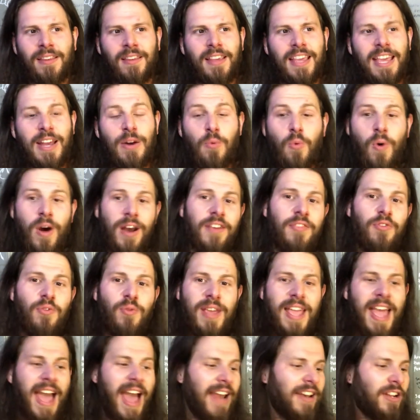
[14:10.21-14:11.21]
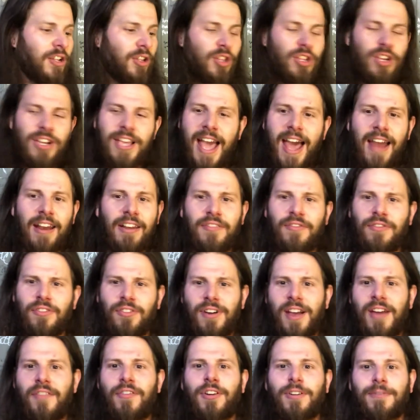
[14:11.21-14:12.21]
And what if we had to look at it
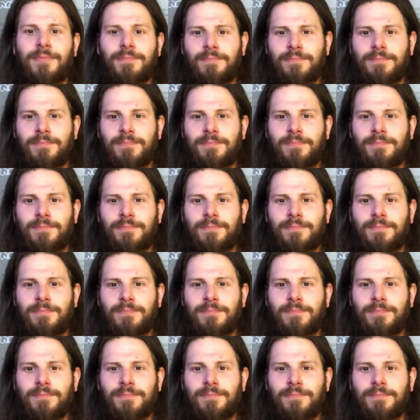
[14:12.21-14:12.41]
forever?